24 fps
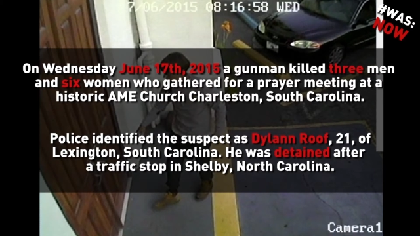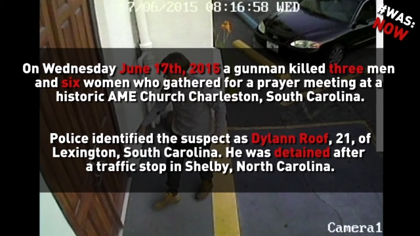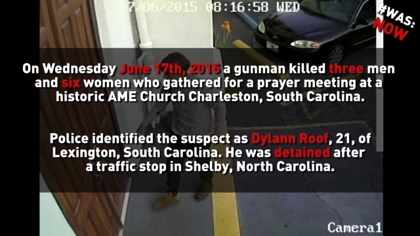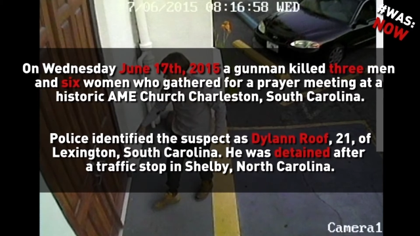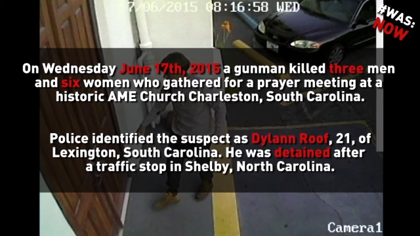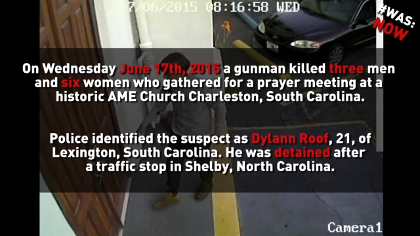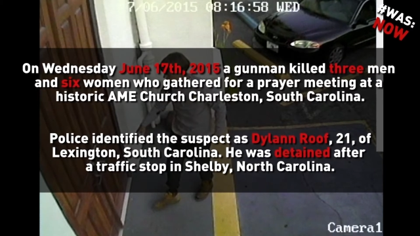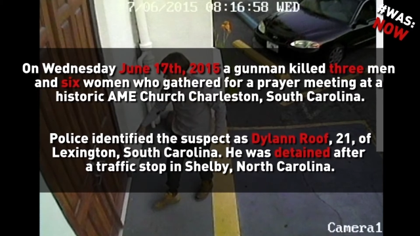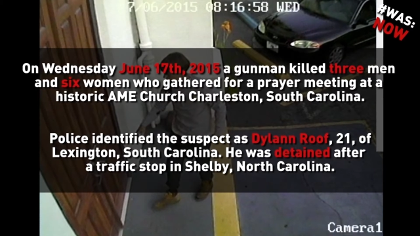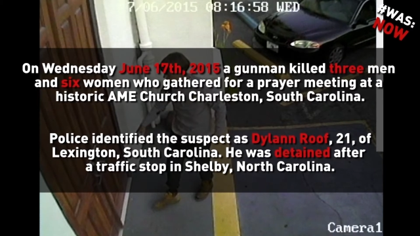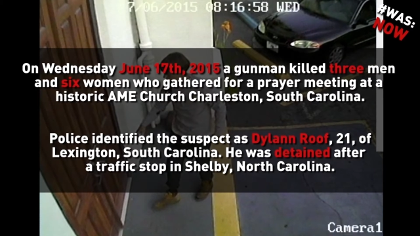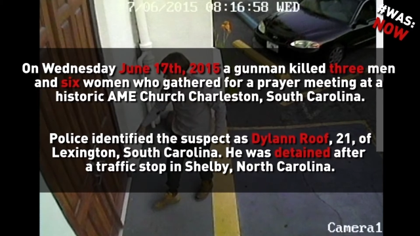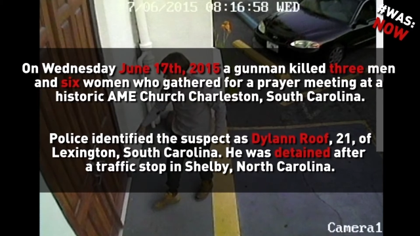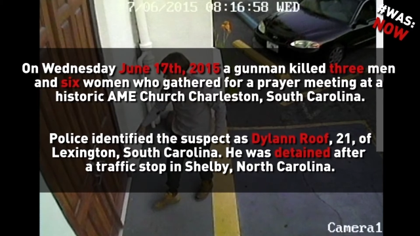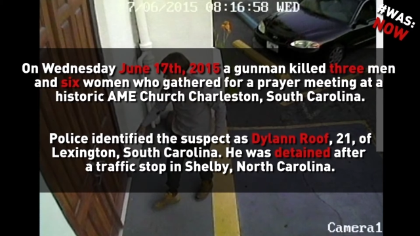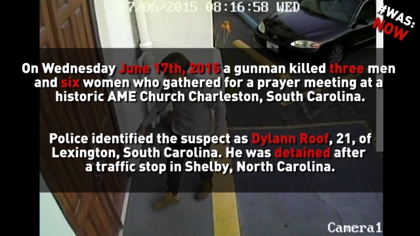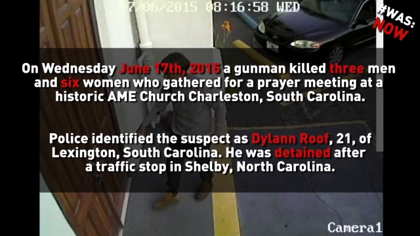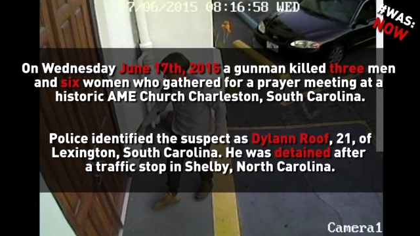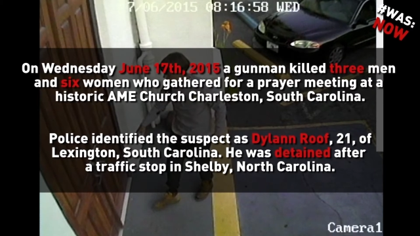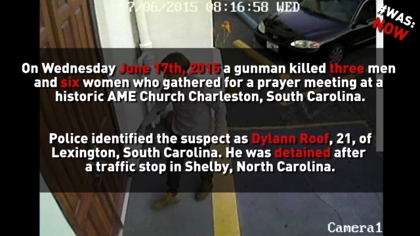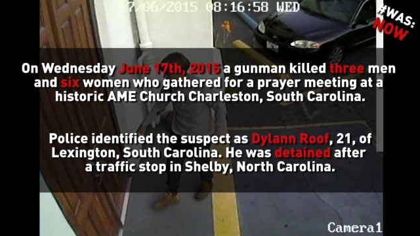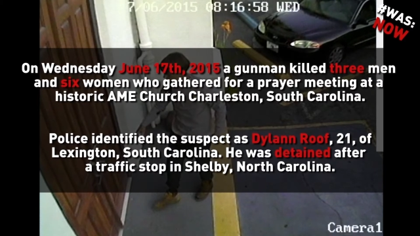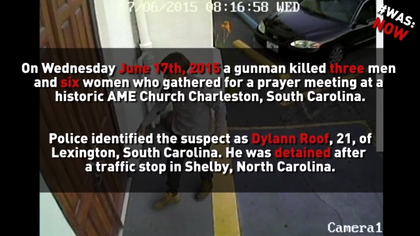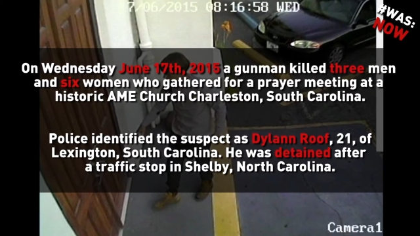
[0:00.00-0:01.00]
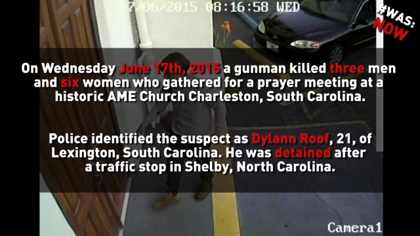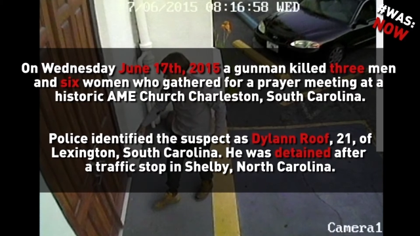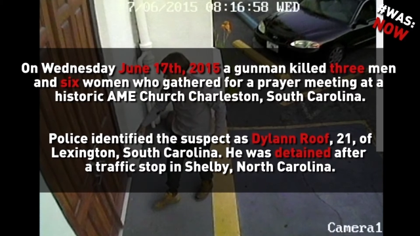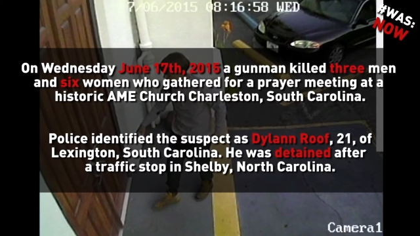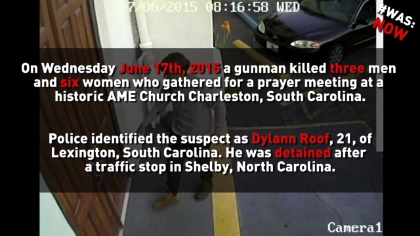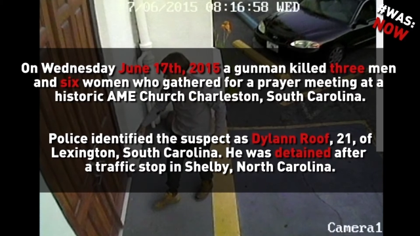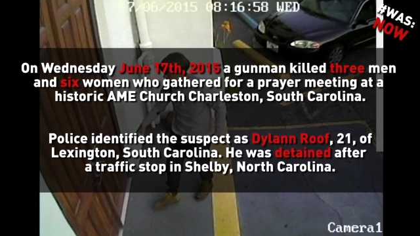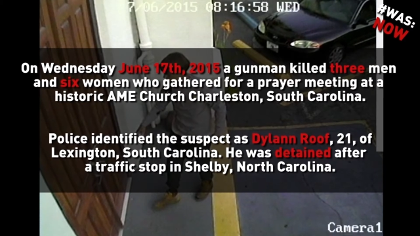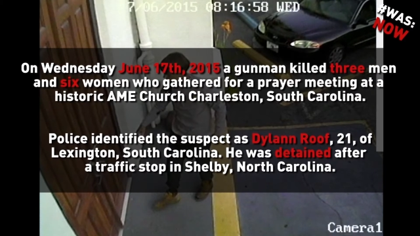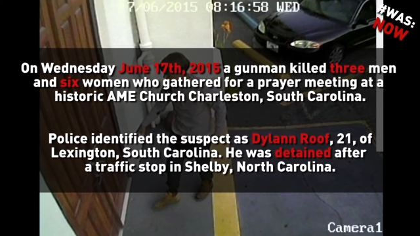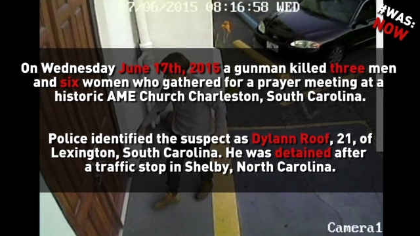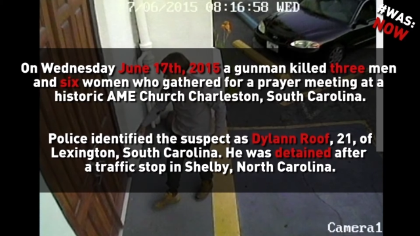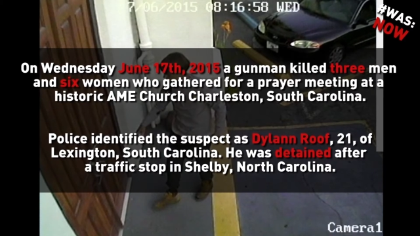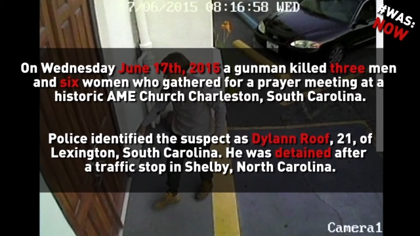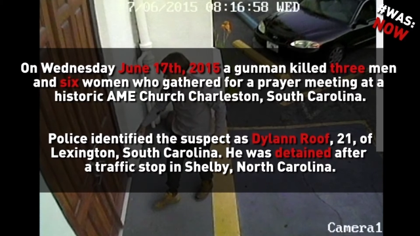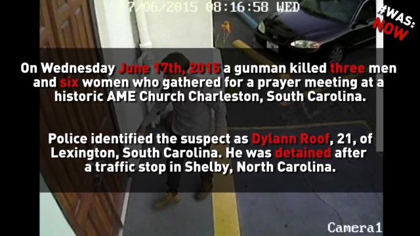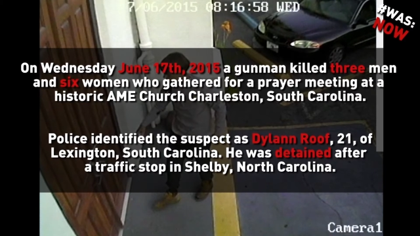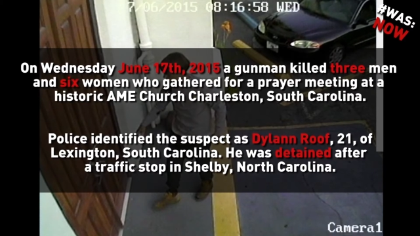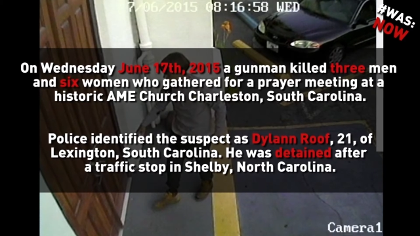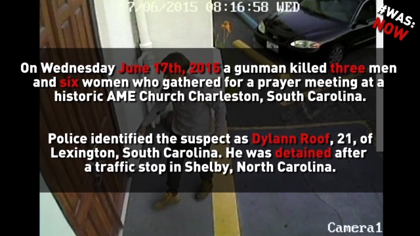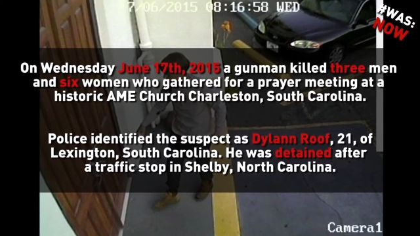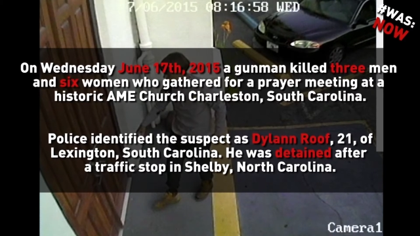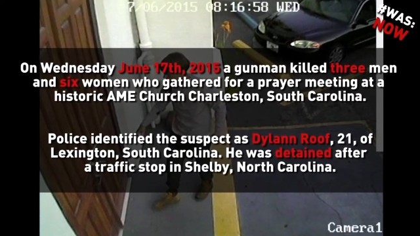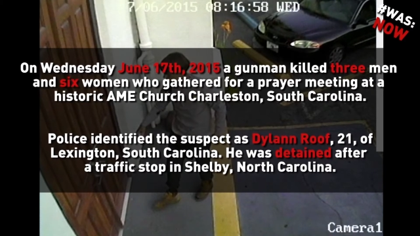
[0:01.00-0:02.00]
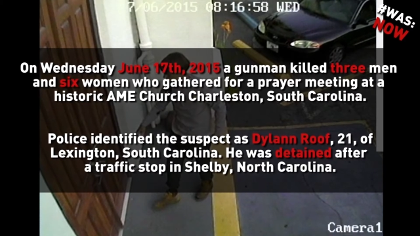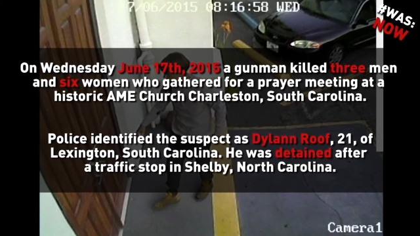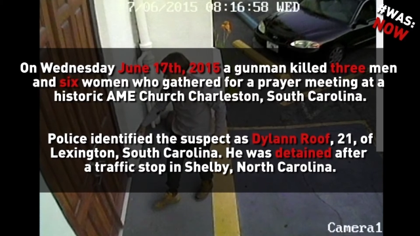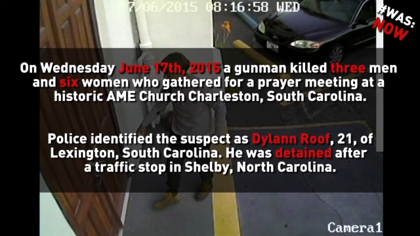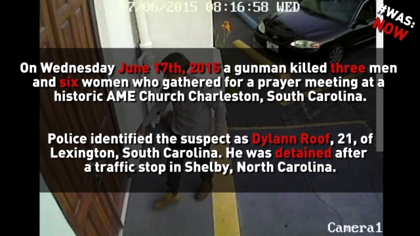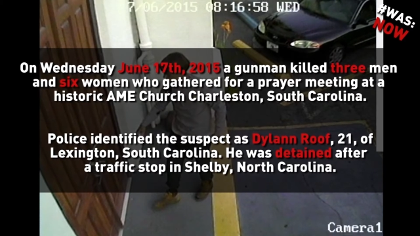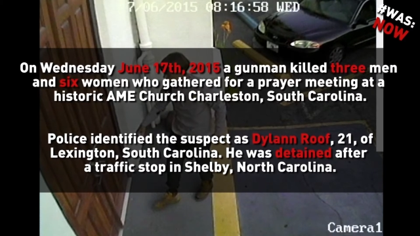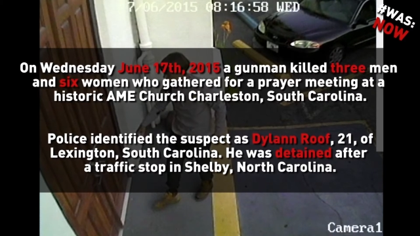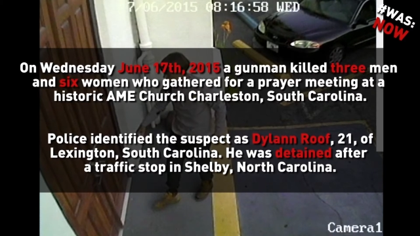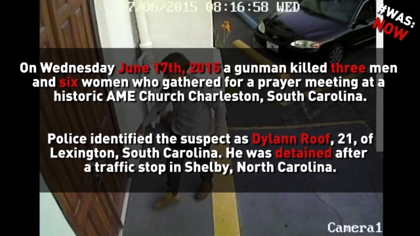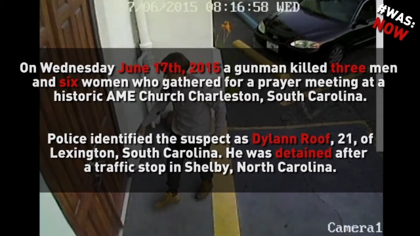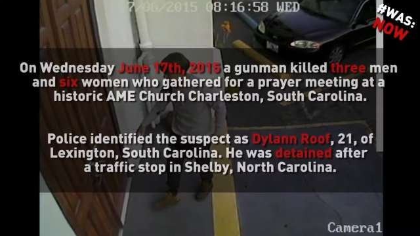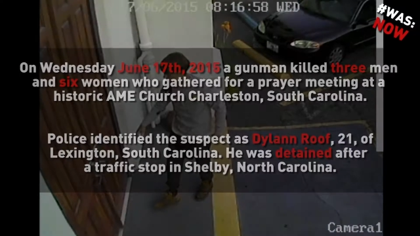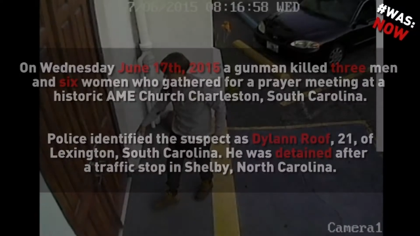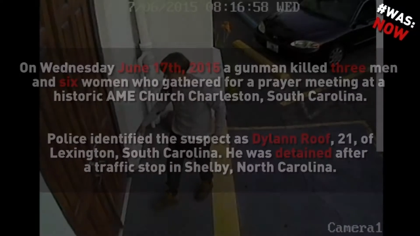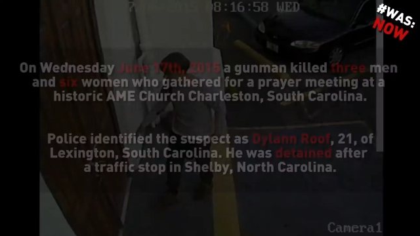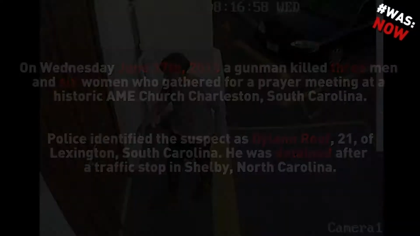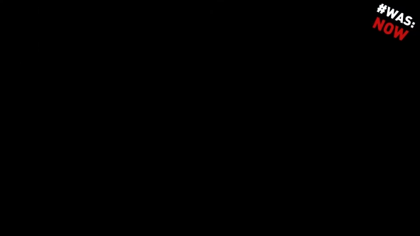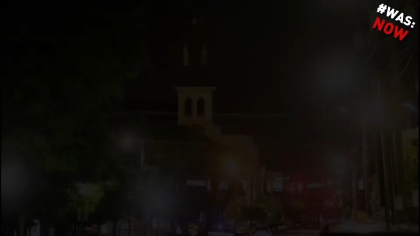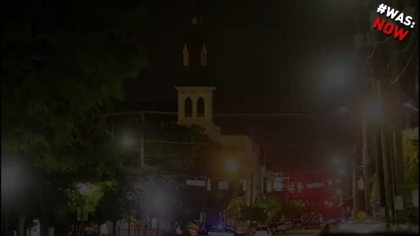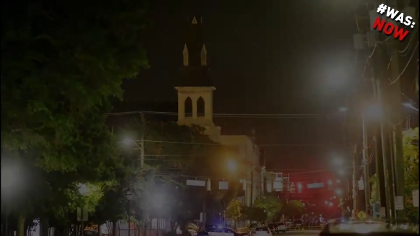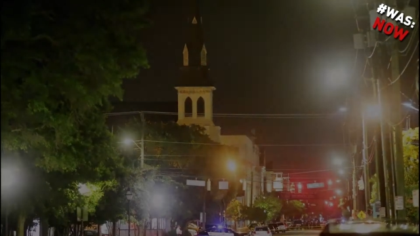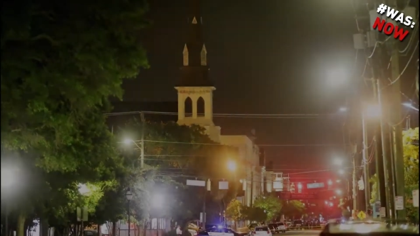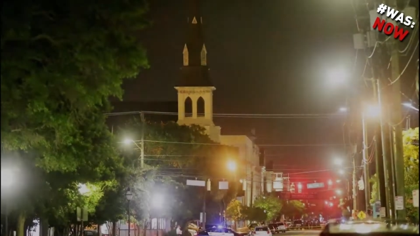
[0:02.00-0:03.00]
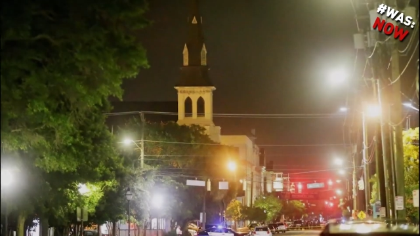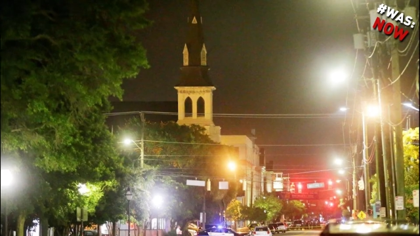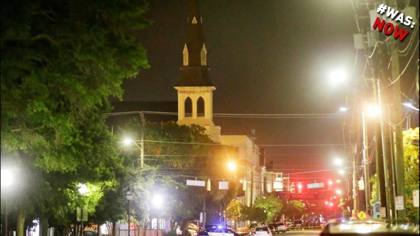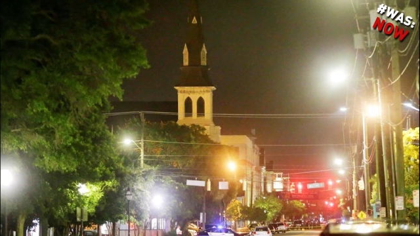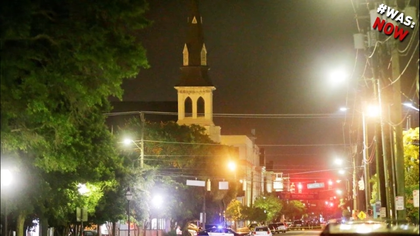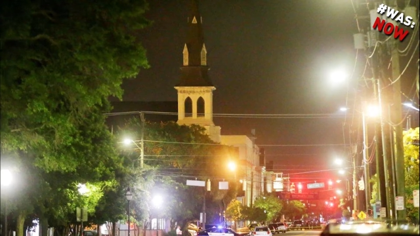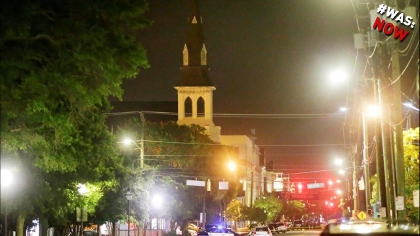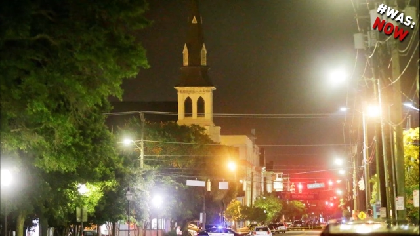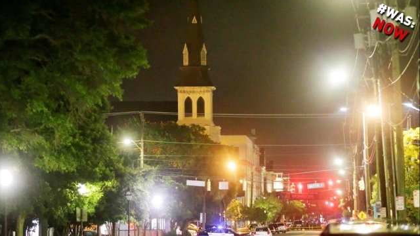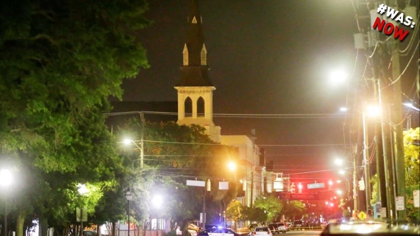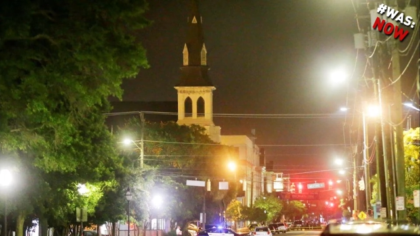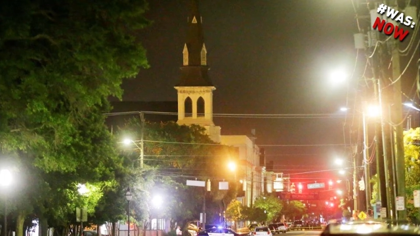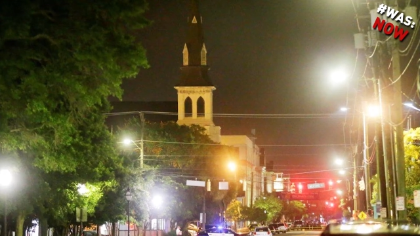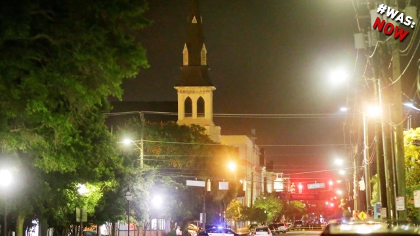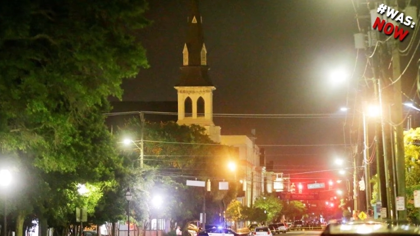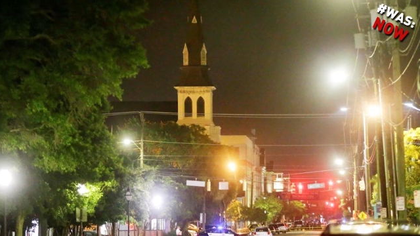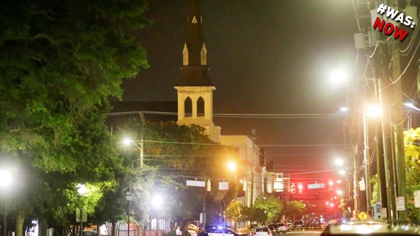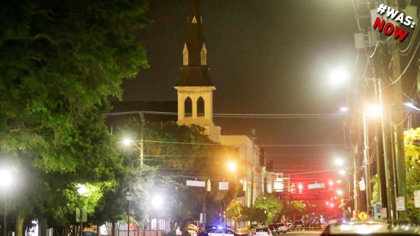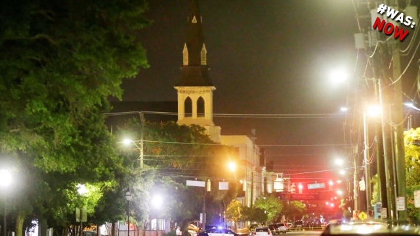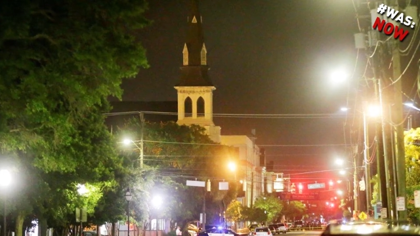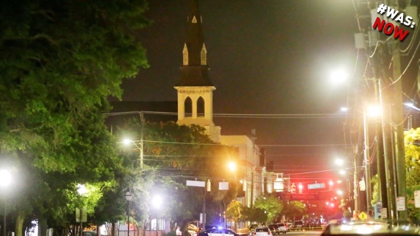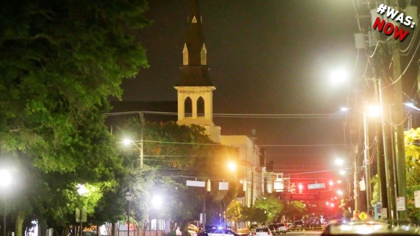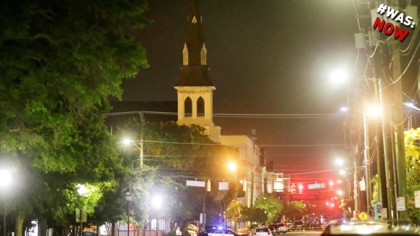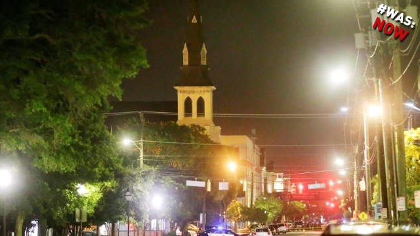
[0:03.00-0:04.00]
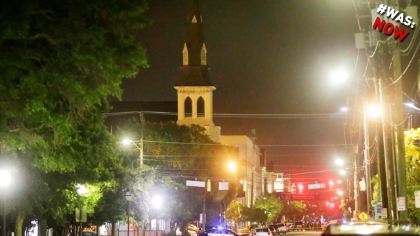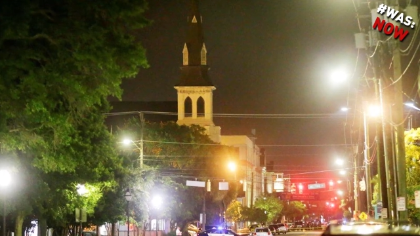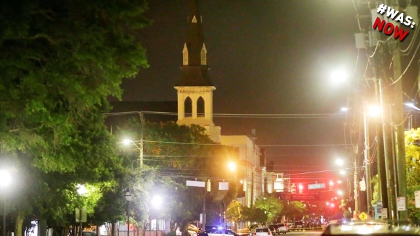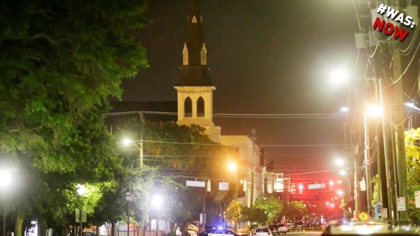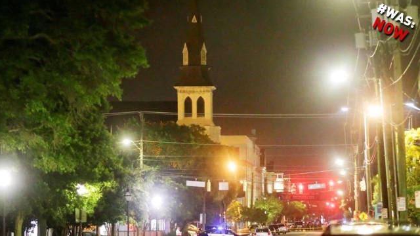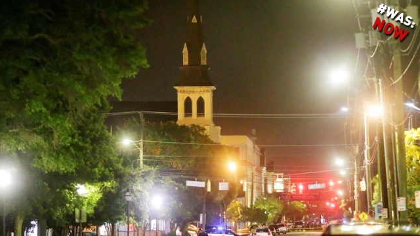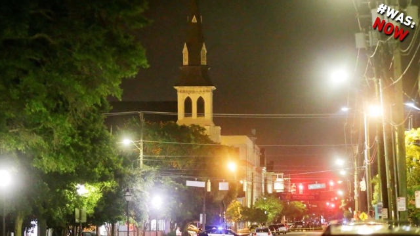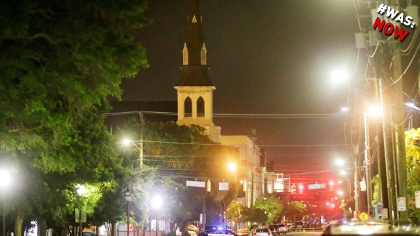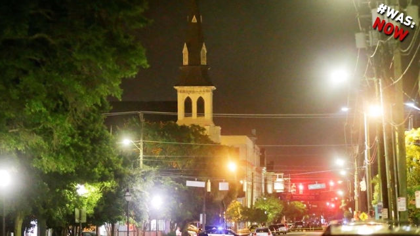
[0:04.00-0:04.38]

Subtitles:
No face is visible, so there are no lips to read.